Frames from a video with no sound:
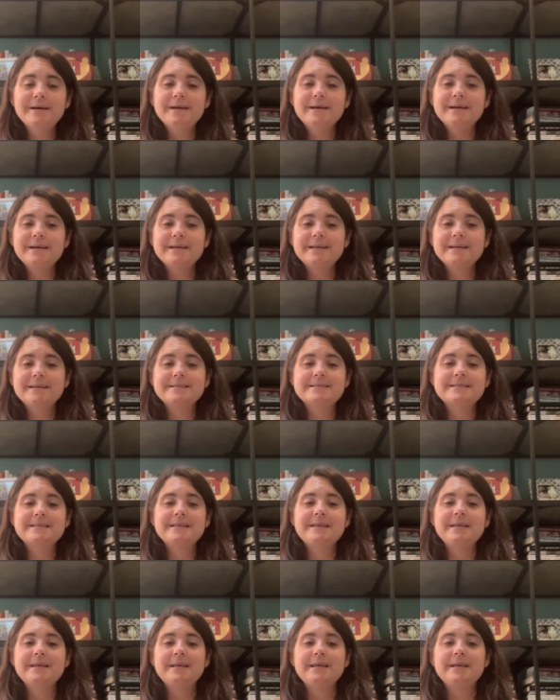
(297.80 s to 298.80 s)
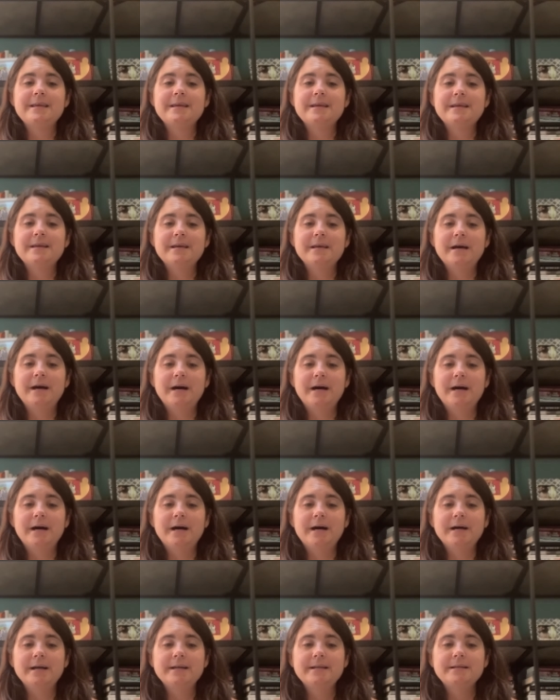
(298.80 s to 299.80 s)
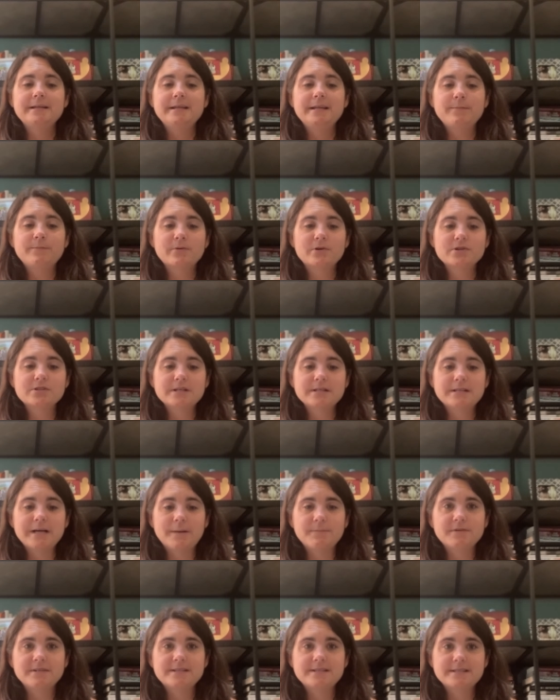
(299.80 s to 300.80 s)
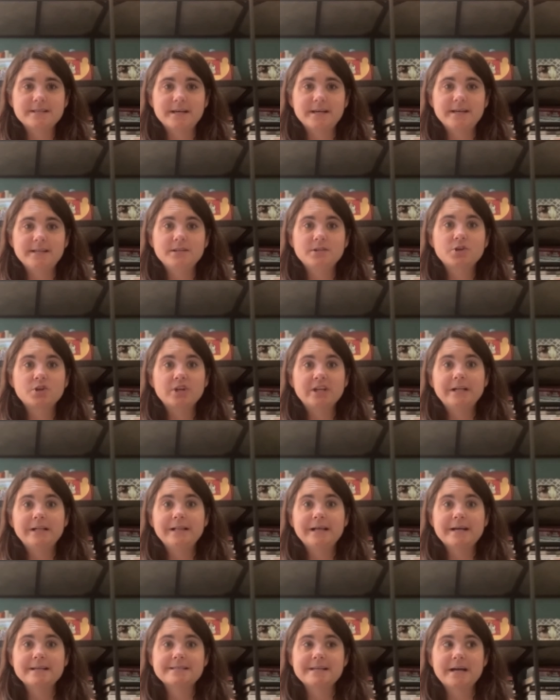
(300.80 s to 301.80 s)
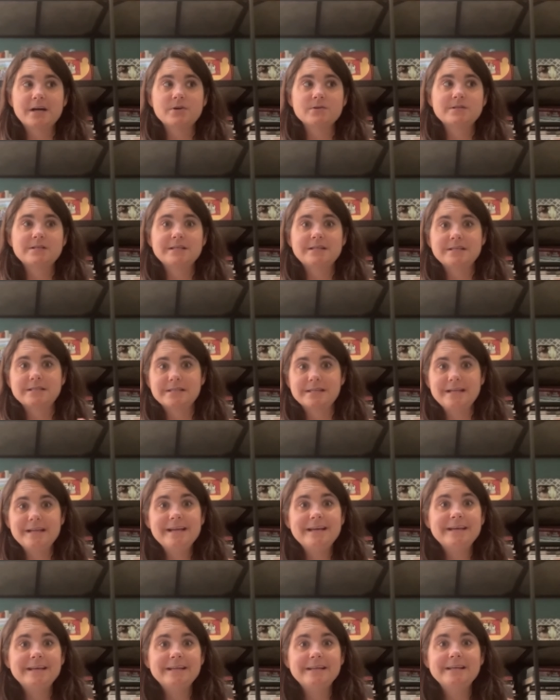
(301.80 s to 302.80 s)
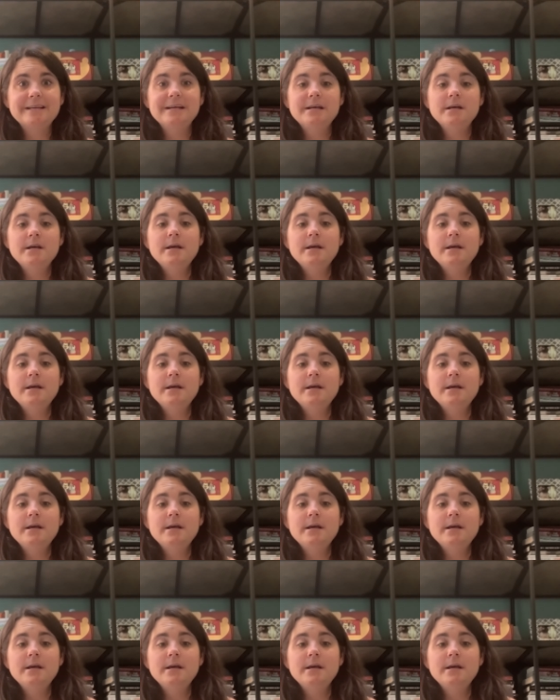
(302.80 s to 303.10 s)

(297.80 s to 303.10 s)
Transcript: He is the uh, innkeeper's adopted son. Greenglass House is an inn.